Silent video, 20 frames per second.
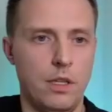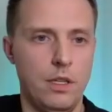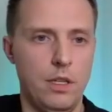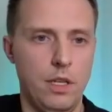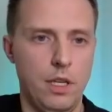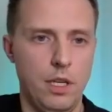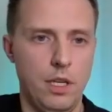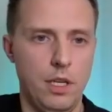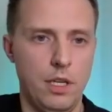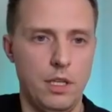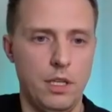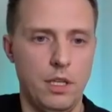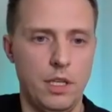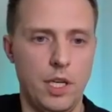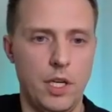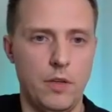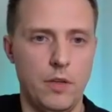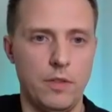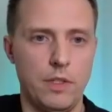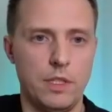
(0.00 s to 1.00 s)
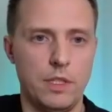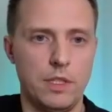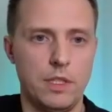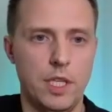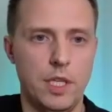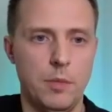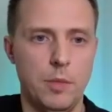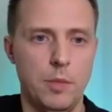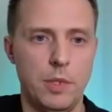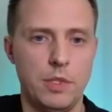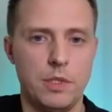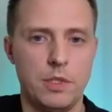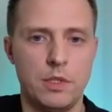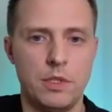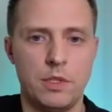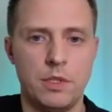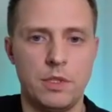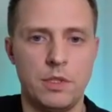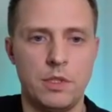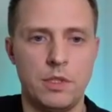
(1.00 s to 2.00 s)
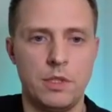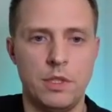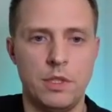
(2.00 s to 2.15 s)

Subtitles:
Here I have a segments.